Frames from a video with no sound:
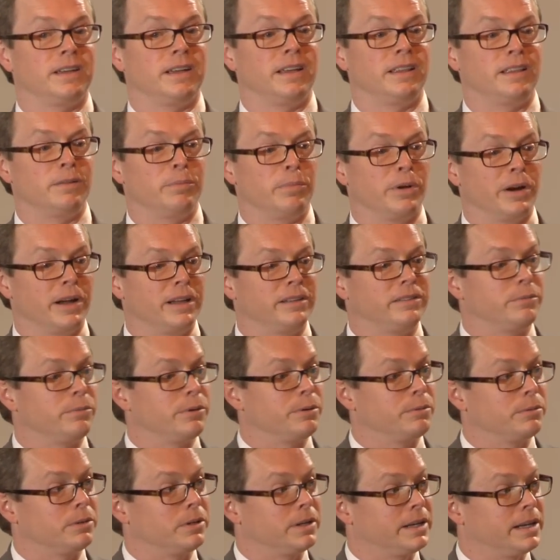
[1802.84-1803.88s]
in the brains that
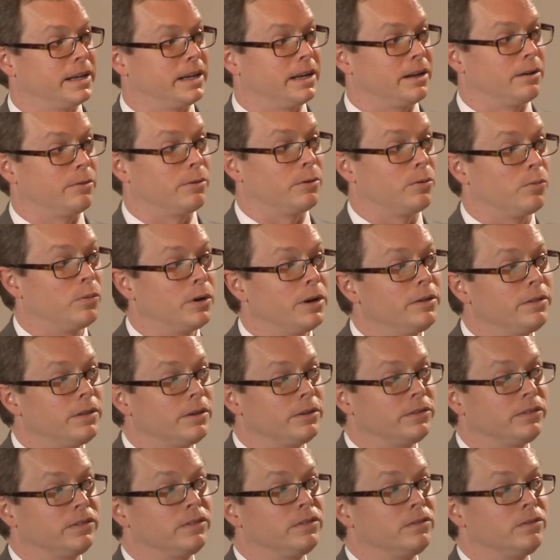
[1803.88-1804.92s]
we were looking at were. What are
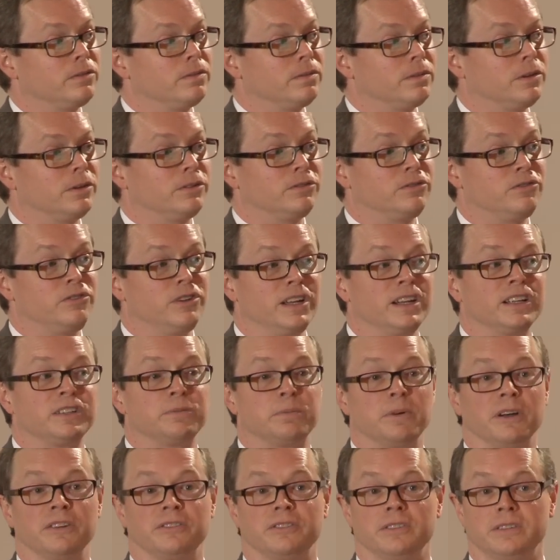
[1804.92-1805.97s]
those gene
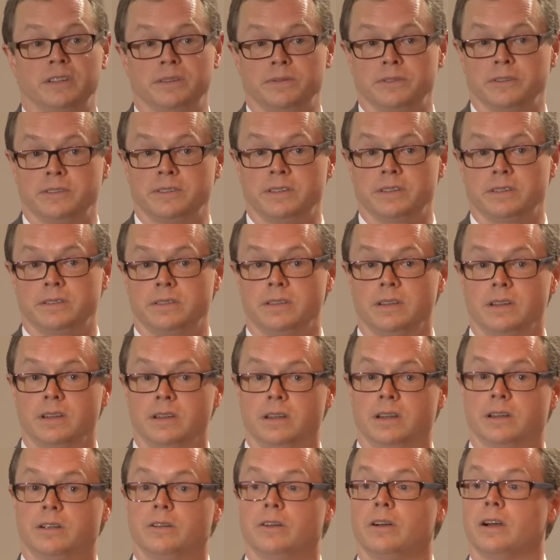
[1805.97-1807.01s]
expression differences
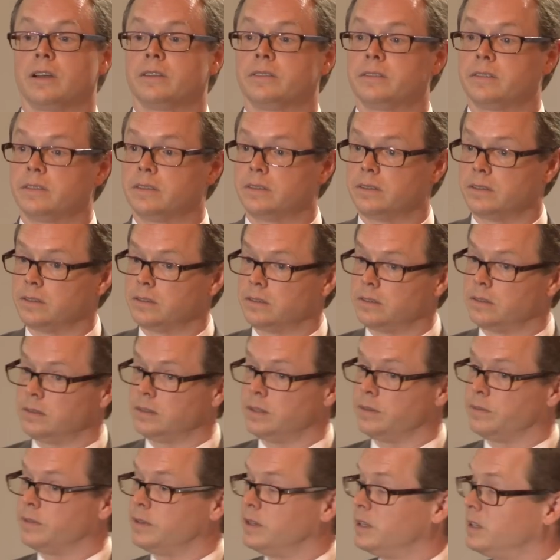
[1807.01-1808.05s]
across
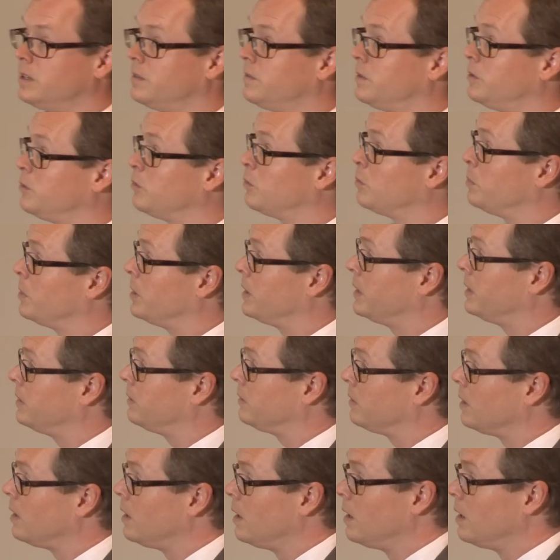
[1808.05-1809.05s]
different individual brains?